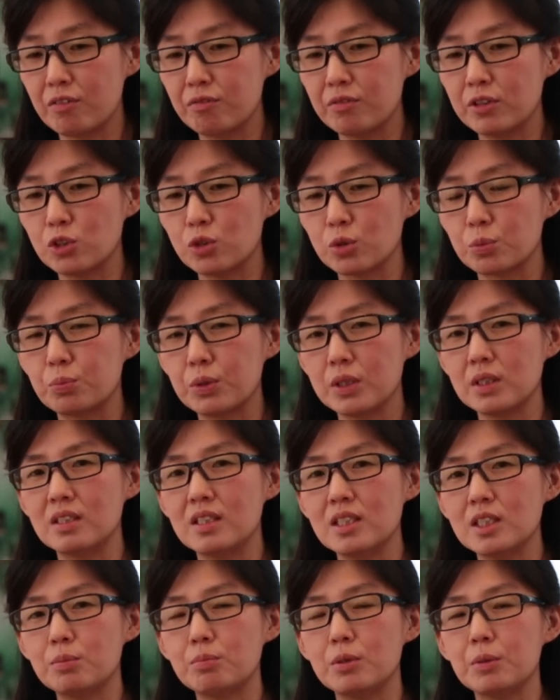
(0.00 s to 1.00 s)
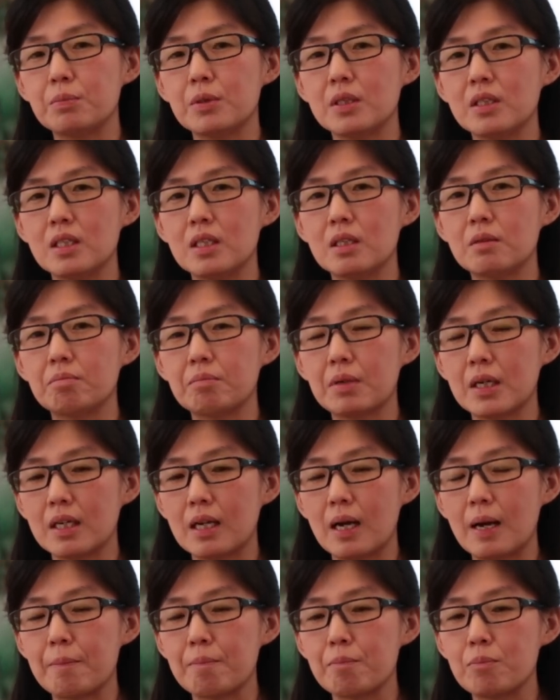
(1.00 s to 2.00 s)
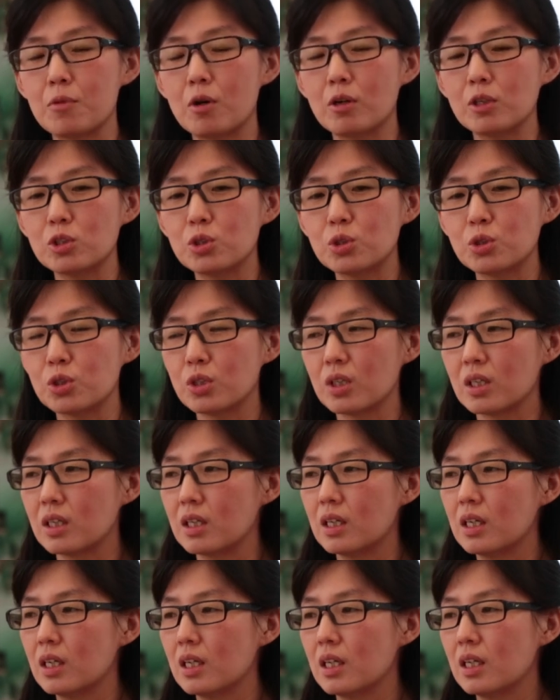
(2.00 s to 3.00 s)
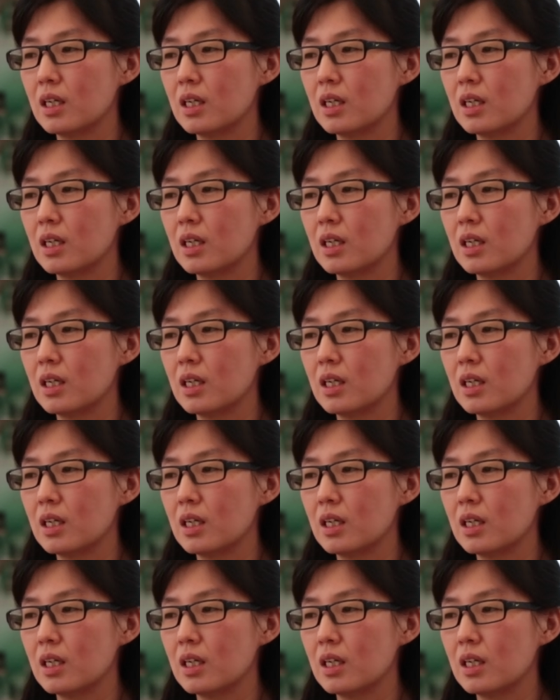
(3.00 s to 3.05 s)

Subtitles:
efforts to bring these people in, but I'm not sure